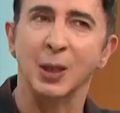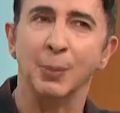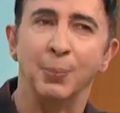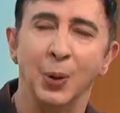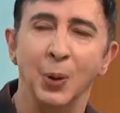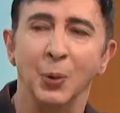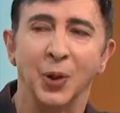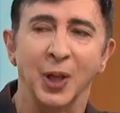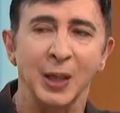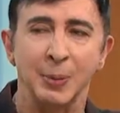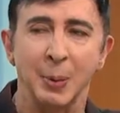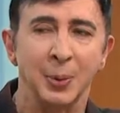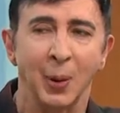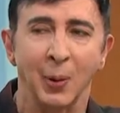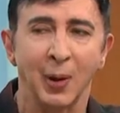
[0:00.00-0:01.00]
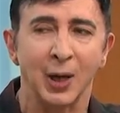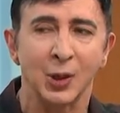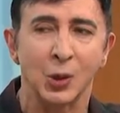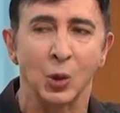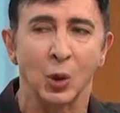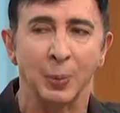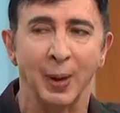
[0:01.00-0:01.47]
taboo things. People don't
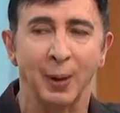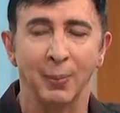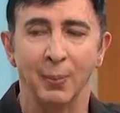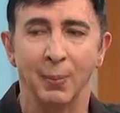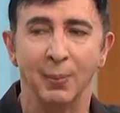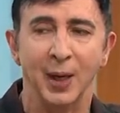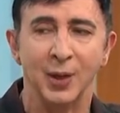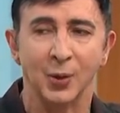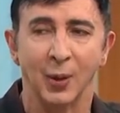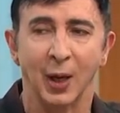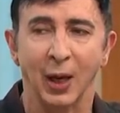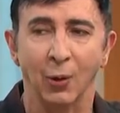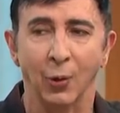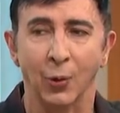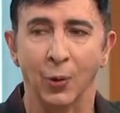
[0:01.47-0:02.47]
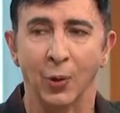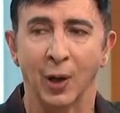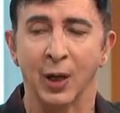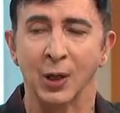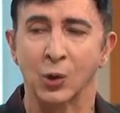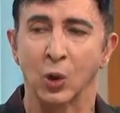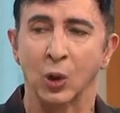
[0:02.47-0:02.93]
like to talk about mental health, or
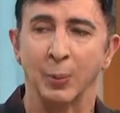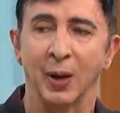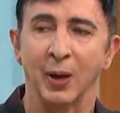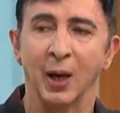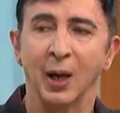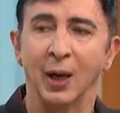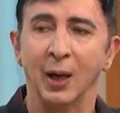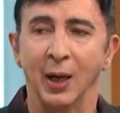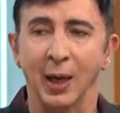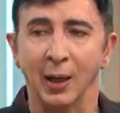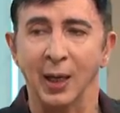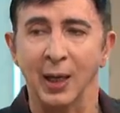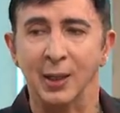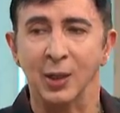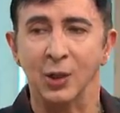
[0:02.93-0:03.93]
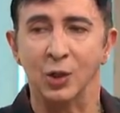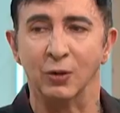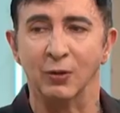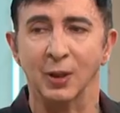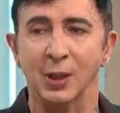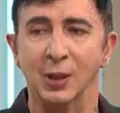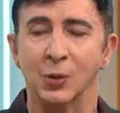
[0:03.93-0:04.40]
they yeah. like to talk about he head
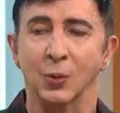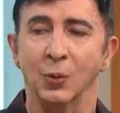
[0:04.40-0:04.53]
injuries